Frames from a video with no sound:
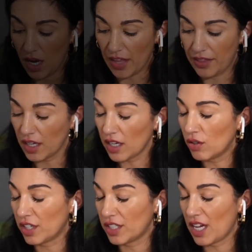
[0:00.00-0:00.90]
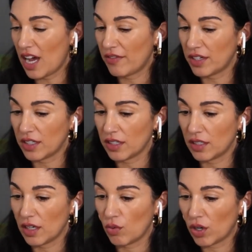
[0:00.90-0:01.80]
I think in order to have a,
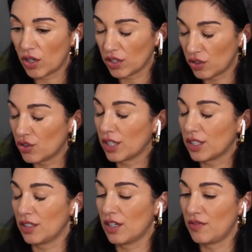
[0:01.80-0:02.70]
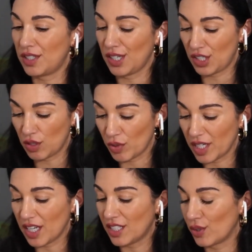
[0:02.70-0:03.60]
a well-constructed conversation,
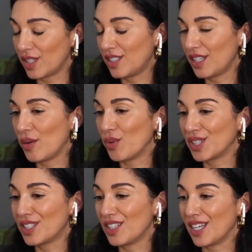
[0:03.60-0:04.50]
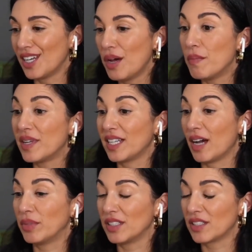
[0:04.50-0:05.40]
we need to understand what the
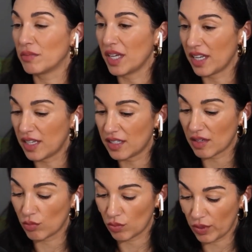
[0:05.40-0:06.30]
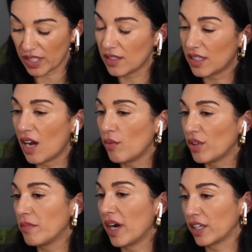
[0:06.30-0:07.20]
metabolism is, and we can start
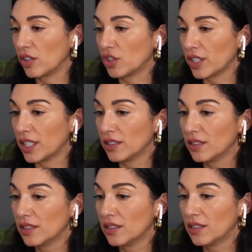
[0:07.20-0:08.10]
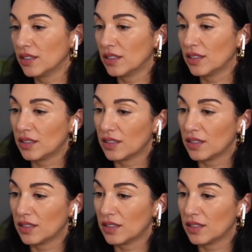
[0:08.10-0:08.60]
with the mitochondria. Mm.